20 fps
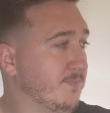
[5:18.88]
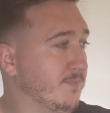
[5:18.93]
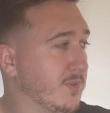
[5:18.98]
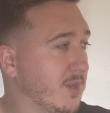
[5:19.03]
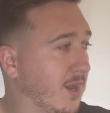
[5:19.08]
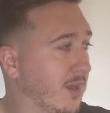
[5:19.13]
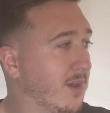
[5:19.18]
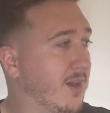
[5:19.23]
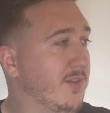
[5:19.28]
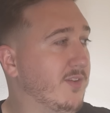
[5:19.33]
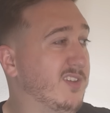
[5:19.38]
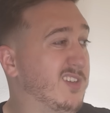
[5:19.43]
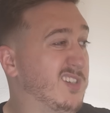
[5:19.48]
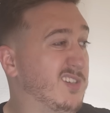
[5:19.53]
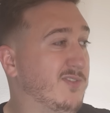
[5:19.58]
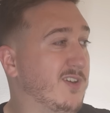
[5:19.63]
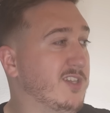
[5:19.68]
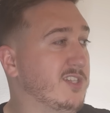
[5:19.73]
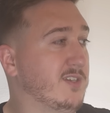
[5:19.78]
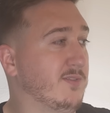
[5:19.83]
I like the
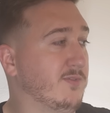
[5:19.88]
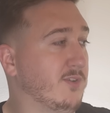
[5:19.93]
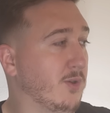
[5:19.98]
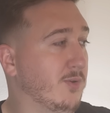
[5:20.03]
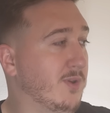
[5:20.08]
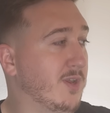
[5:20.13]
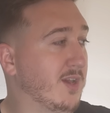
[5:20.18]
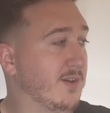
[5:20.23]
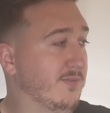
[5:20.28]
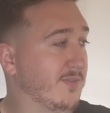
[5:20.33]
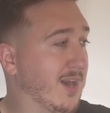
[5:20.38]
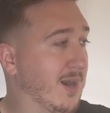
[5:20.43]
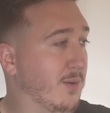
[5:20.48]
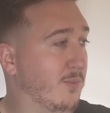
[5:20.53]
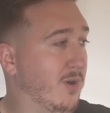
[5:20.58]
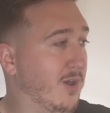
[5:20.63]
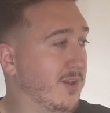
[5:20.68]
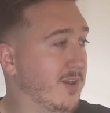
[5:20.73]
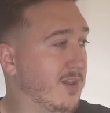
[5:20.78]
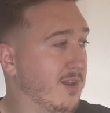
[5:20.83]
defensive unit of that
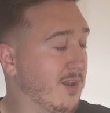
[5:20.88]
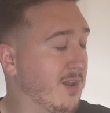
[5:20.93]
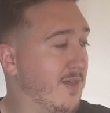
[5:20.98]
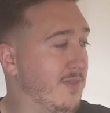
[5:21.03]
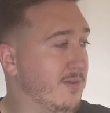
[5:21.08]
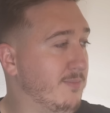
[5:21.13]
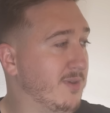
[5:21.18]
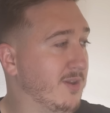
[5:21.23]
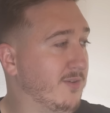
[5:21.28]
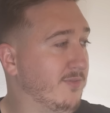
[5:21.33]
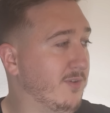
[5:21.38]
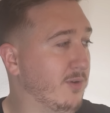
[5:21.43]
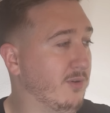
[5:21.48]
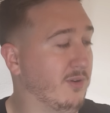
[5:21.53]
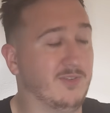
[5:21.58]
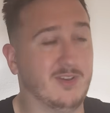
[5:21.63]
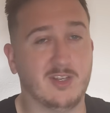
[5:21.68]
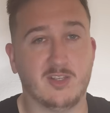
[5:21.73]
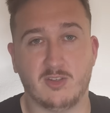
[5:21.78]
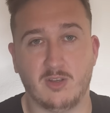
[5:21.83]
one, and I like the midfield. I
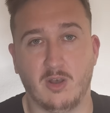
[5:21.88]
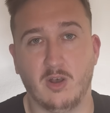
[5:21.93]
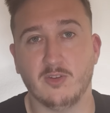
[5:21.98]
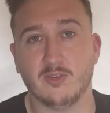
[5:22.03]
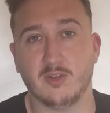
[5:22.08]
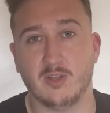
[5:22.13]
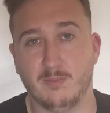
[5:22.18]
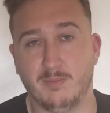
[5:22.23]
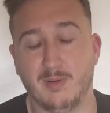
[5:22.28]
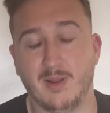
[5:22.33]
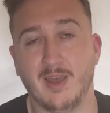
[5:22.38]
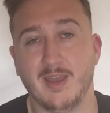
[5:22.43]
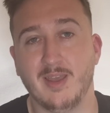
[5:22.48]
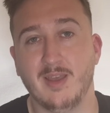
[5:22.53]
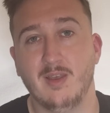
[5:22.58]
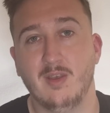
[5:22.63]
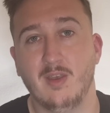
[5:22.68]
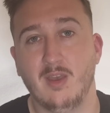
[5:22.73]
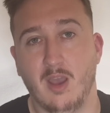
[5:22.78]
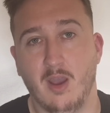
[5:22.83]
think Sarr's going to play
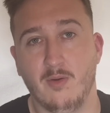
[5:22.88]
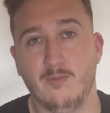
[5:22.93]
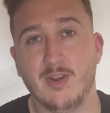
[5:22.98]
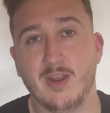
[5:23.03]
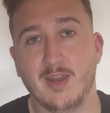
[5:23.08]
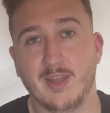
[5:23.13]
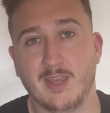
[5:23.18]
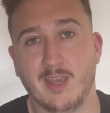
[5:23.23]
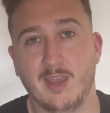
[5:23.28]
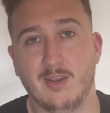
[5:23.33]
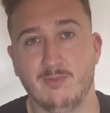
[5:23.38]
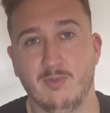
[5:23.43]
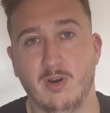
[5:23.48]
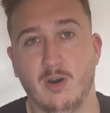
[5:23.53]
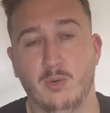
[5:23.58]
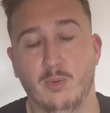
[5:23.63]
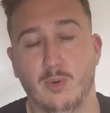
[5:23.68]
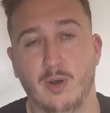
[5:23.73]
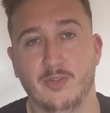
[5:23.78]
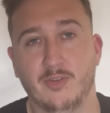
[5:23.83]
a really key
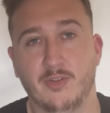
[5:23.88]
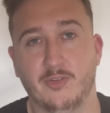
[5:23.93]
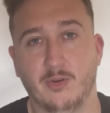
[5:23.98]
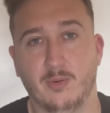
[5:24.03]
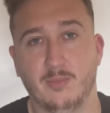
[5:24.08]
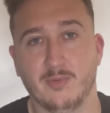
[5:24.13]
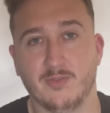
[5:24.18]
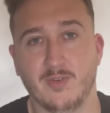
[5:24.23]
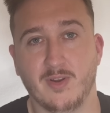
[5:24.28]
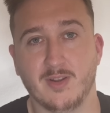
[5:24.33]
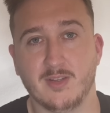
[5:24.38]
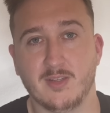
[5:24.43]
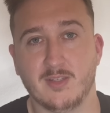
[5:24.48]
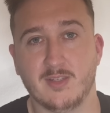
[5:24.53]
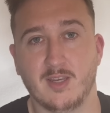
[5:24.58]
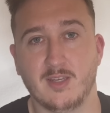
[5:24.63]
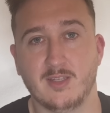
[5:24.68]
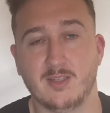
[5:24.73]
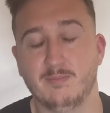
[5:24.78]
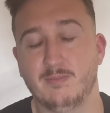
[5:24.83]
role under Thomas Frank this
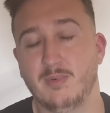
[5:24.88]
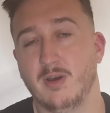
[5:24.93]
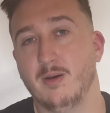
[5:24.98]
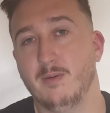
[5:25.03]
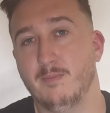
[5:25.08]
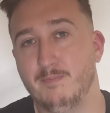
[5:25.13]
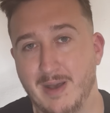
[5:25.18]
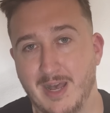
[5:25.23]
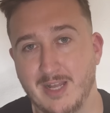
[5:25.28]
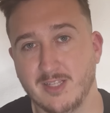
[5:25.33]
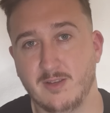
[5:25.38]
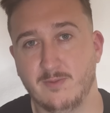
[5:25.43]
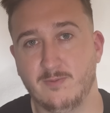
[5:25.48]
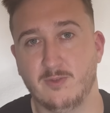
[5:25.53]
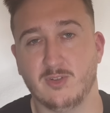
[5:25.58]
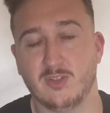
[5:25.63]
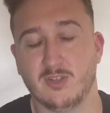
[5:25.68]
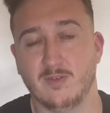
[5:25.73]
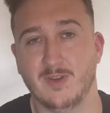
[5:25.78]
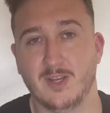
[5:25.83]
season. But back to
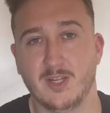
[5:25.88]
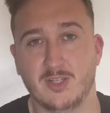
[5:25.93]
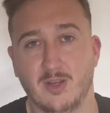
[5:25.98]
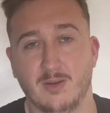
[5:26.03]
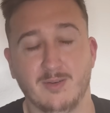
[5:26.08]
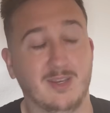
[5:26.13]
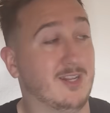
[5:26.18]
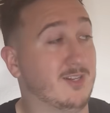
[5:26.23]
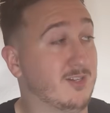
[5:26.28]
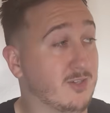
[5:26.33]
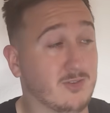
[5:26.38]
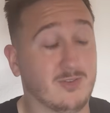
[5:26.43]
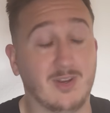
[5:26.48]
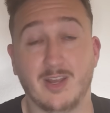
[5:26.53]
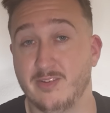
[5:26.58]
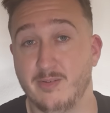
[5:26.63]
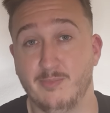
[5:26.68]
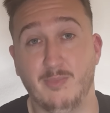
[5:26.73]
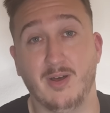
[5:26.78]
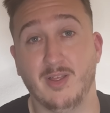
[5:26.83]
Vuskovic. I'm getting
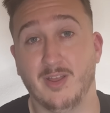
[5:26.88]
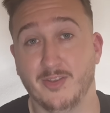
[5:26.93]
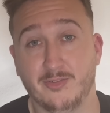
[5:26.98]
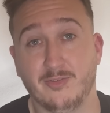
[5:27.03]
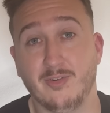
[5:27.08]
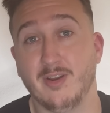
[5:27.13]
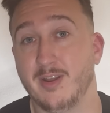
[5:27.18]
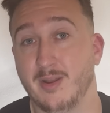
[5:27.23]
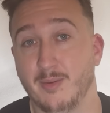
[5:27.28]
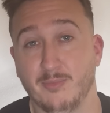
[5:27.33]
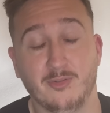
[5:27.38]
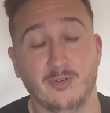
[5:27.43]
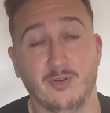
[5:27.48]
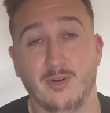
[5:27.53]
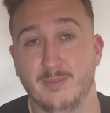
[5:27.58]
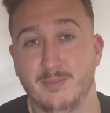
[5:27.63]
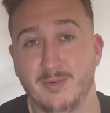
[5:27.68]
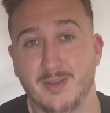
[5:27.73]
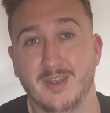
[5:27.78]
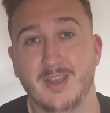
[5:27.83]
distracted by that screen, I'm
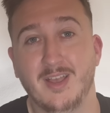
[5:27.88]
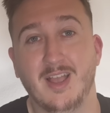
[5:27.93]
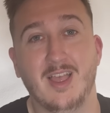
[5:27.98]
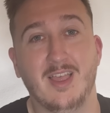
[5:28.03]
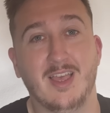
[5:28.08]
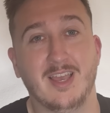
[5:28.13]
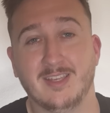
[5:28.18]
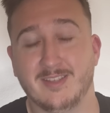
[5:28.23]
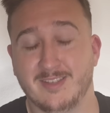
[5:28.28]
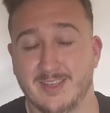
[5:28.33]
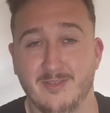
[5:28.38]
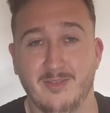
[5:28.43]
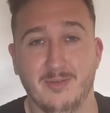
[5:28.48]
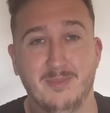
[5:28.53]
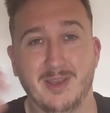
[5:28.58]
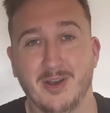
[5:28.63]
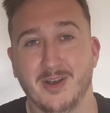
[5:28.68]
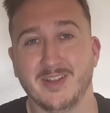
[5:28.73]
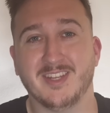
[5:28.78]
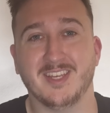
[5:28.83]
sorry, but it's giving
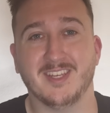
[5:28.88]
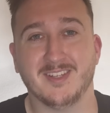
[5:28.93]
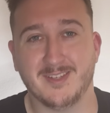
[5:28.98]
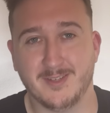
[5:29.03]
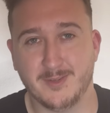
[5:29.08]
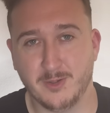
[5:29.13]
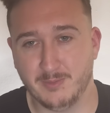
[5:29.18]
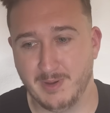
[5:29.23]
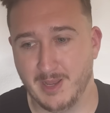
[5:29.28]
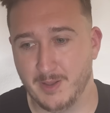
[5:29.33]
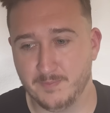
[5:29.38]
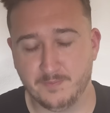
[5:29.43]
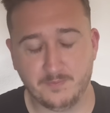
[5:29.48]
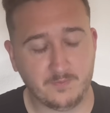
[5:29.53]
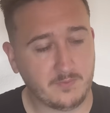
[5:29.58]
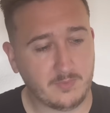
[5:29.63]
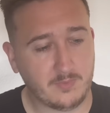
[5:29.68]
me ideas to talk about.